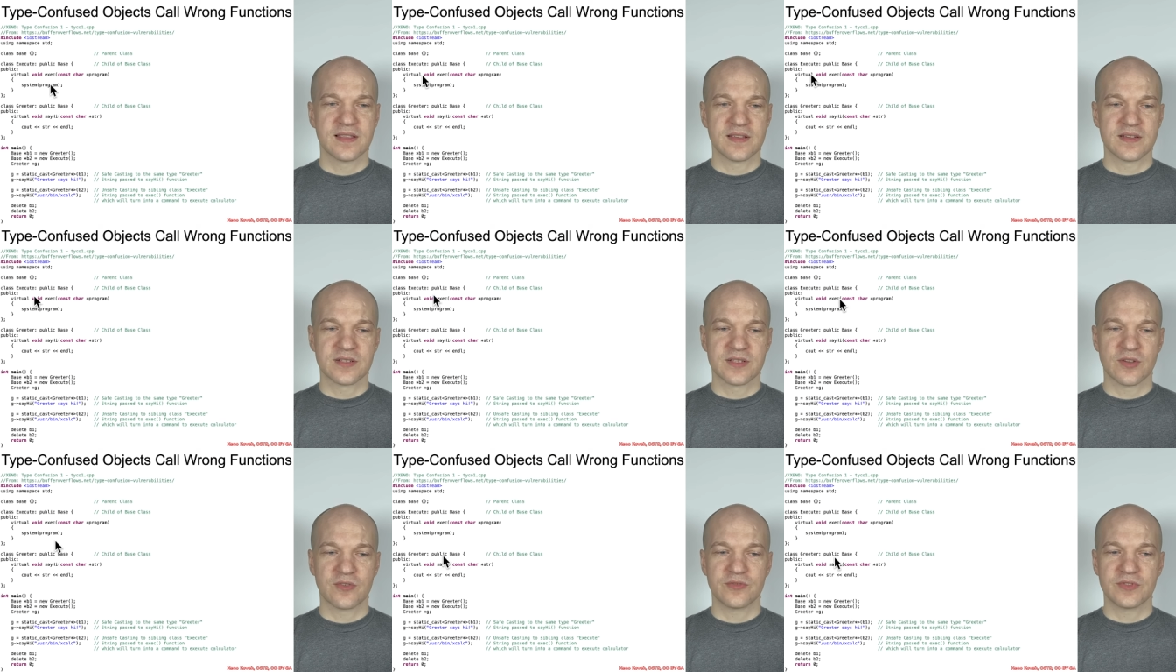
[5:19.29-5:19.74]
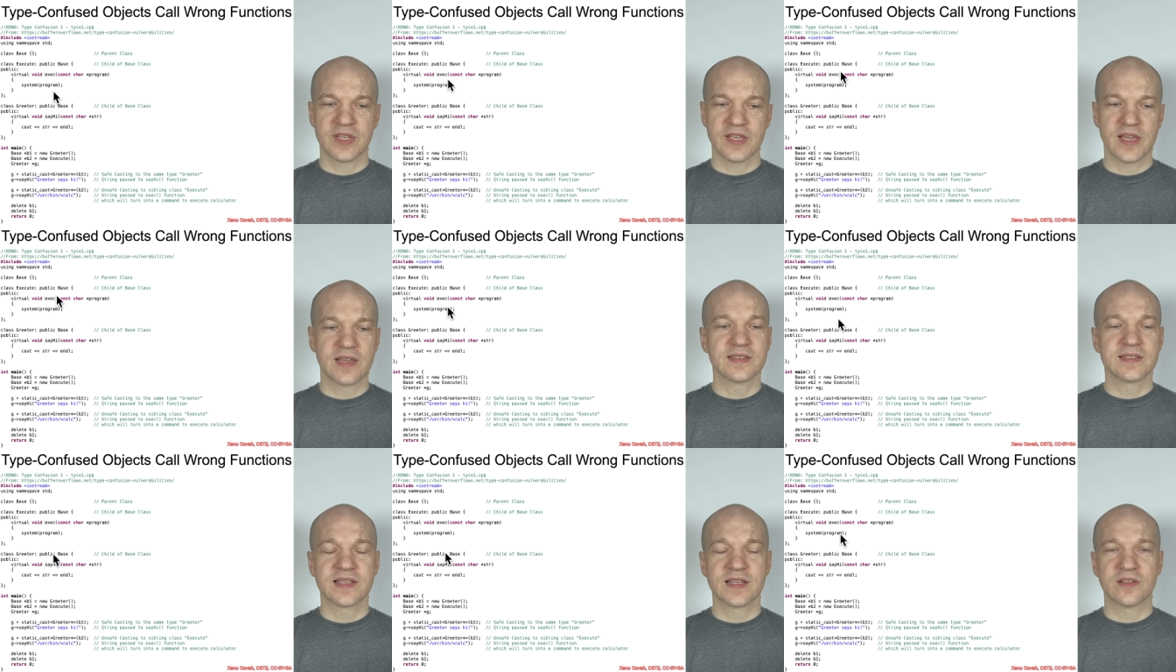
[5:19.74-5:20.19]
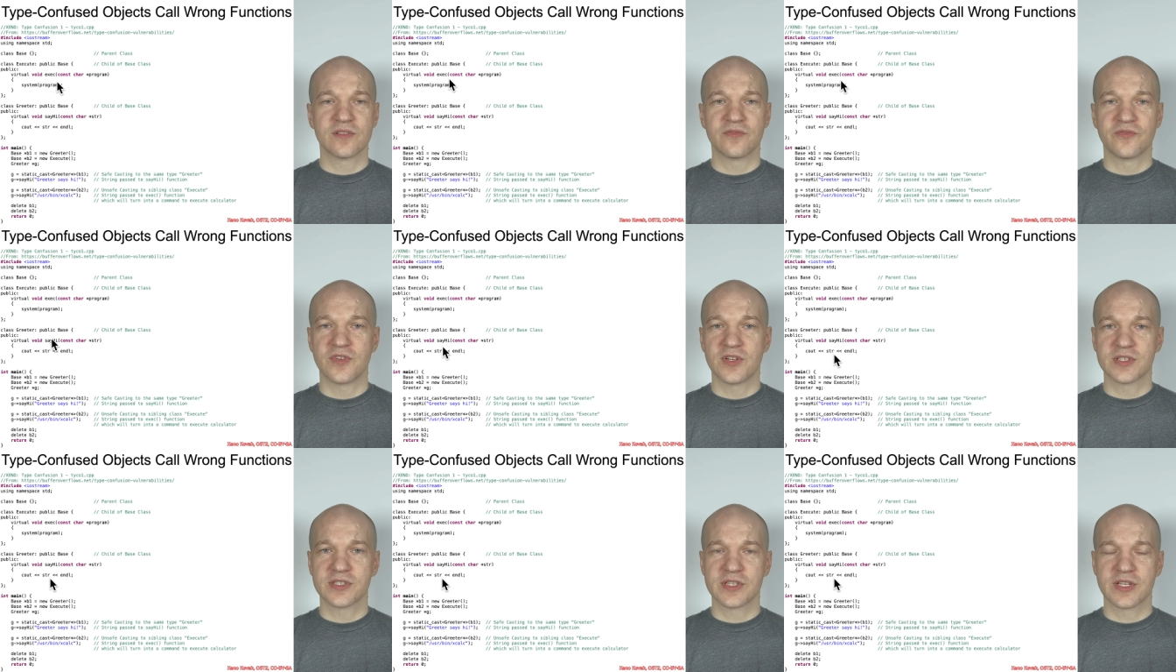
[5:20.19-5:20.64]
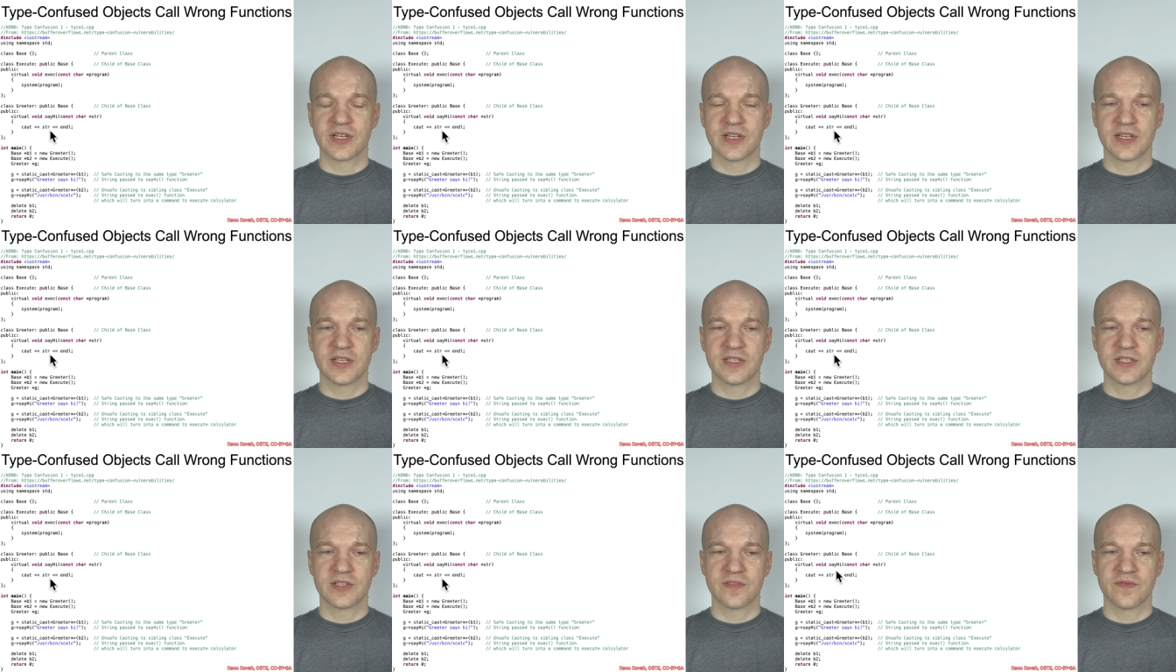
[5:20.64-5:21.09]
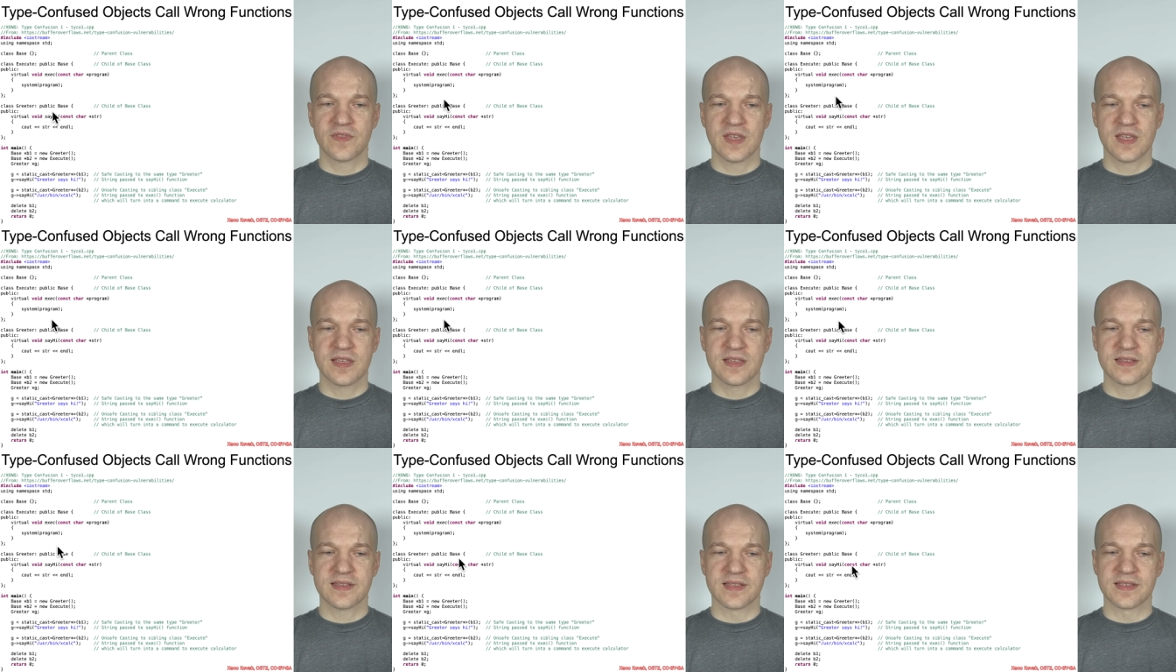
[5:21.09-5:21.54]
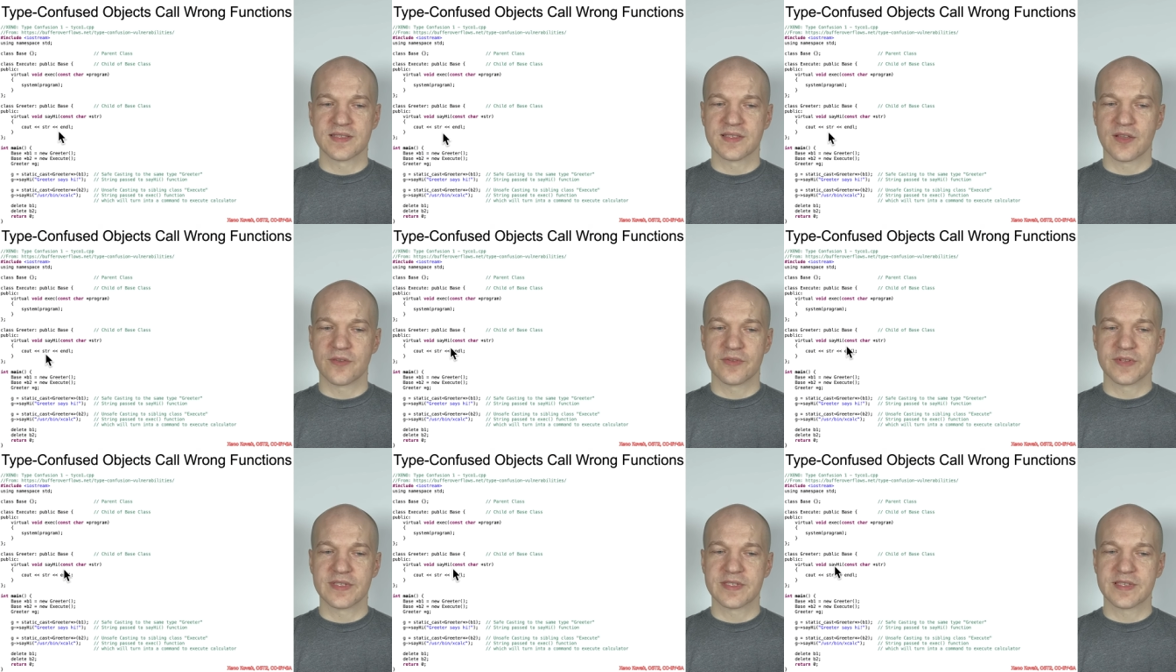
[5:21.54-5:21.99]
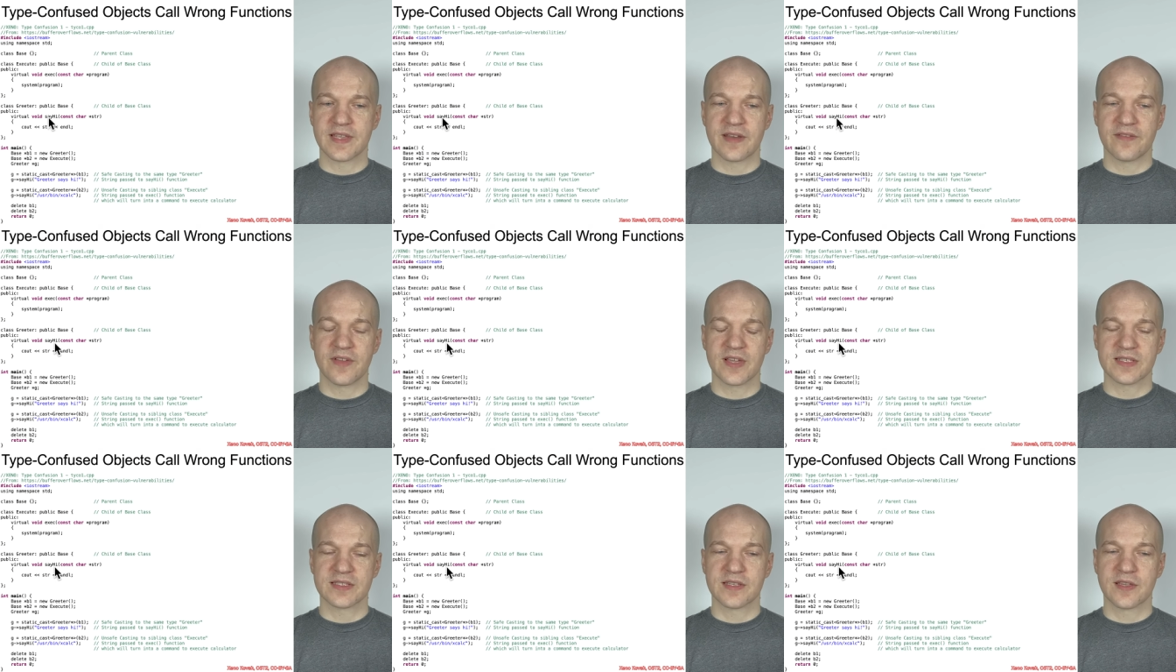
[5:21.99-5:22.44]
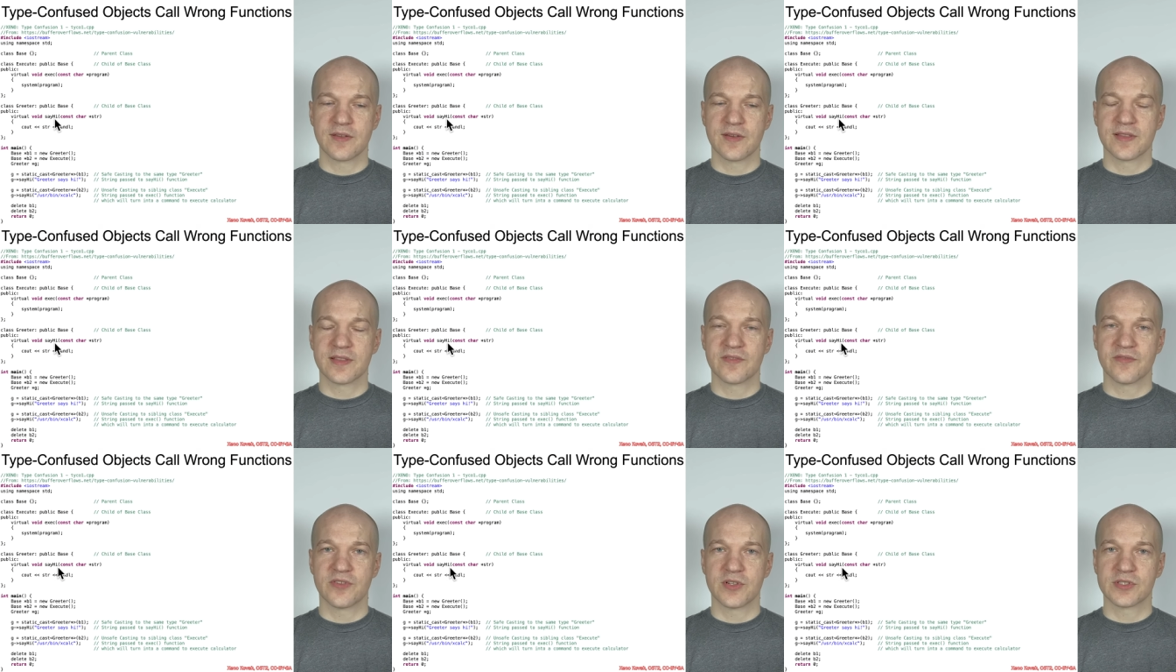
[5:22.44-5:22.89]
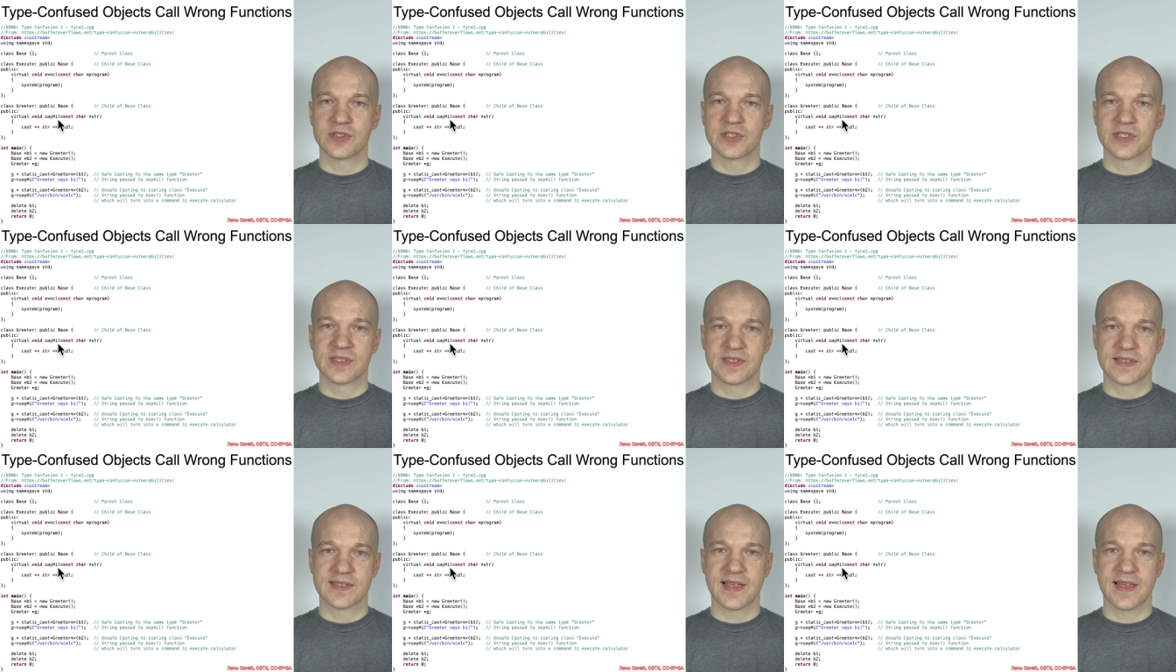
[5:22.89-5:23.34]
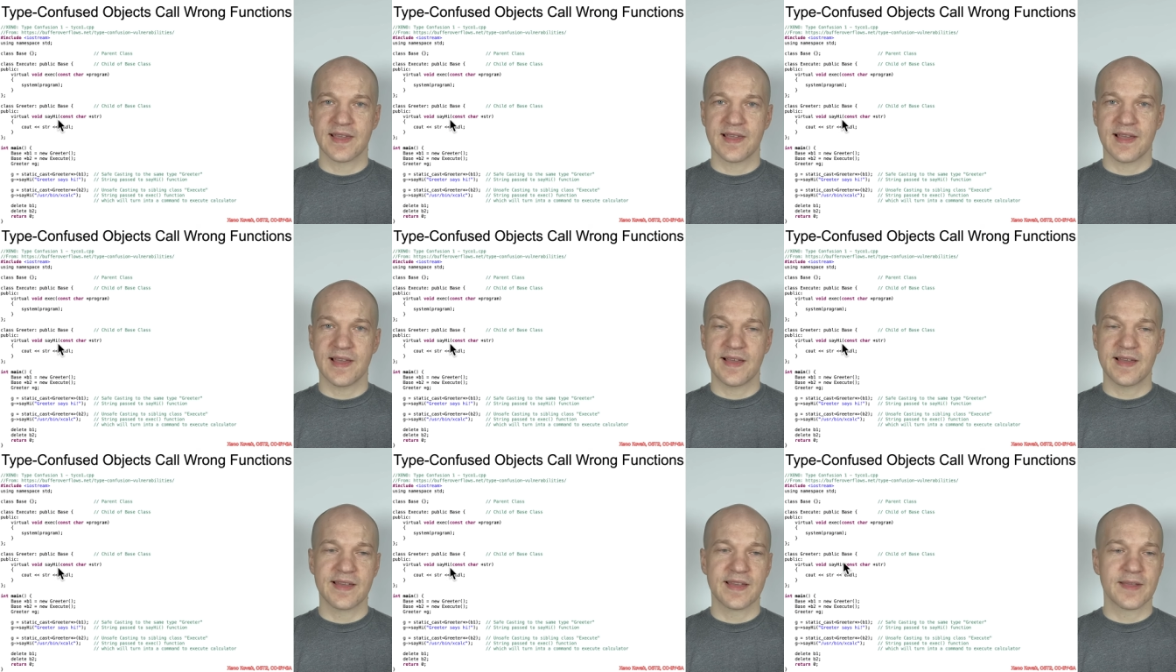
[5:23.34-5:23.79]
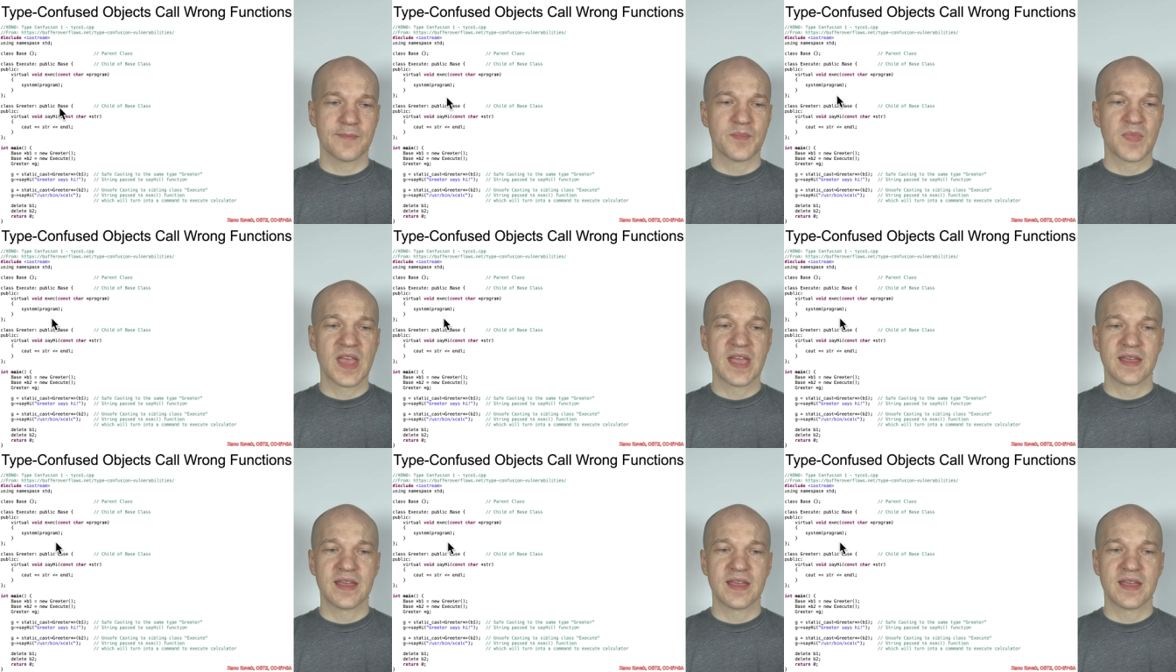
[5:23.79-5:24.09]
there's only a single function in each of these, and so instead of executing the function say hi,